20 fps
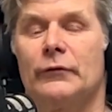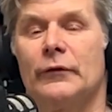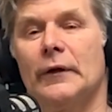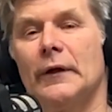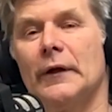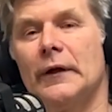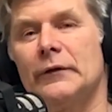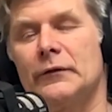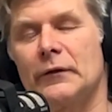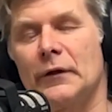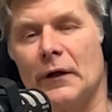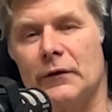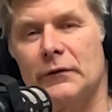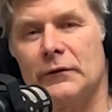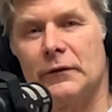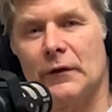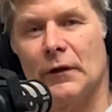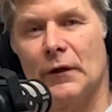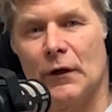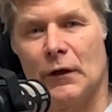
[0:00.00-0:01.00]

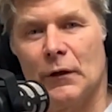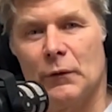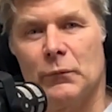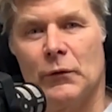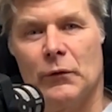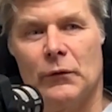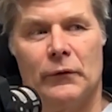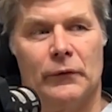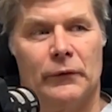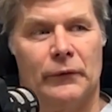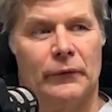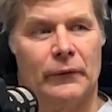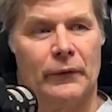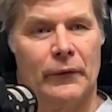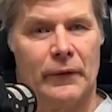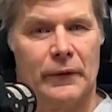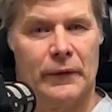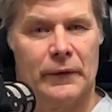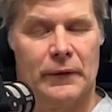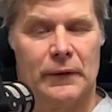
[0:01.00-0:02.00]
Education Hub on
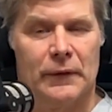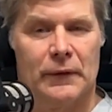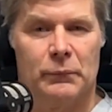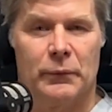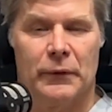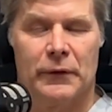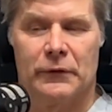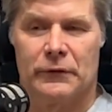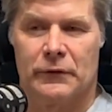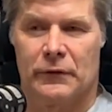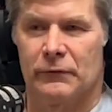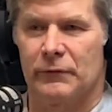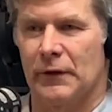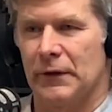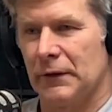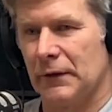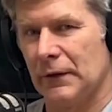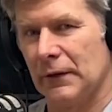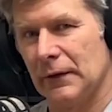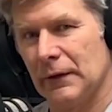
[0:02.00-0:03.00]
the Peninsula Vet
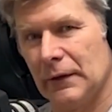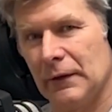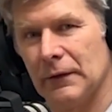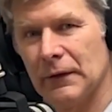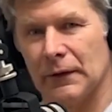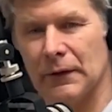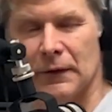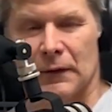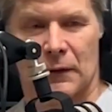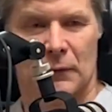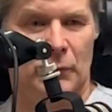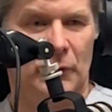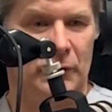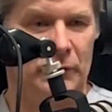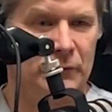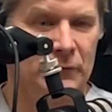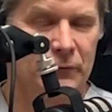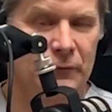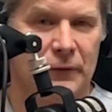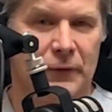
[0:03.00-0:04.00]
Care
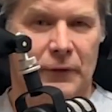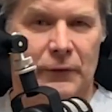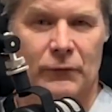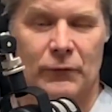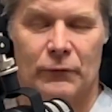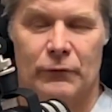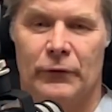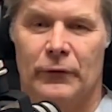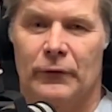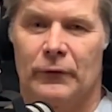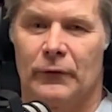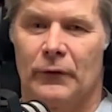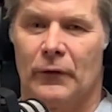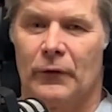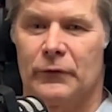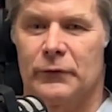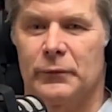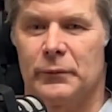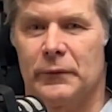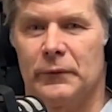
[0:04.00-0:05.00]
Emergency and Referral
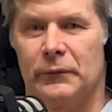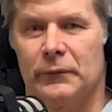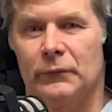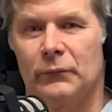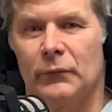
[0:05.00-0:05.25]
Hospital